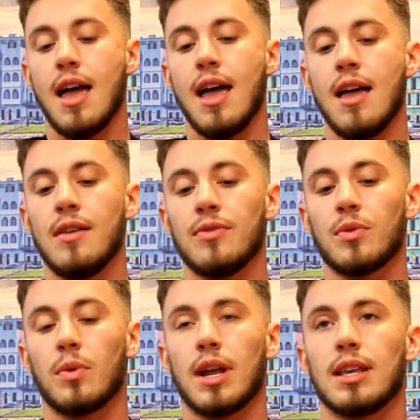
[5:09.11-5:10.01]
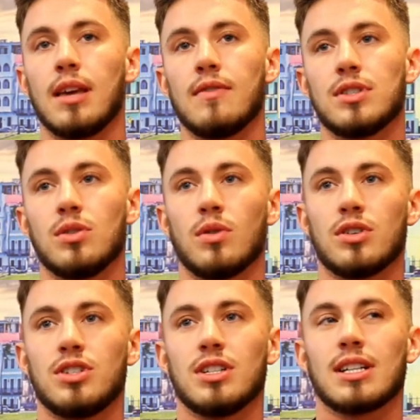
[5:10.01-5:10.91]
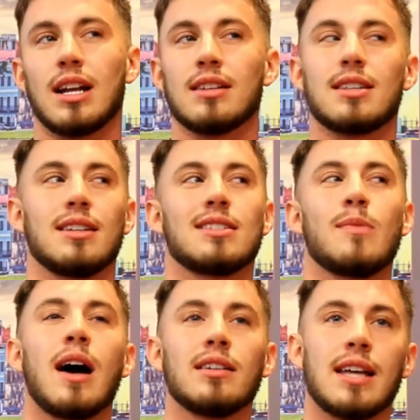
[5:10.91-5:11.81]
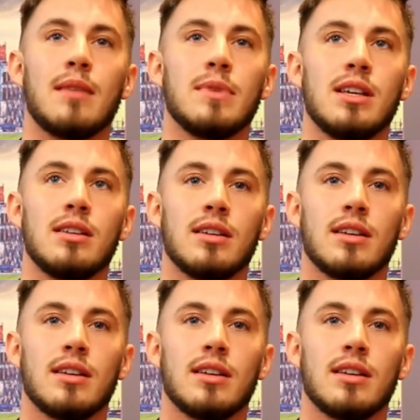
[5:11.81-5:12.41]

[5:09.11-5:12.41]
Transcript: And when I gave it to her, she just kind of like smiled at me.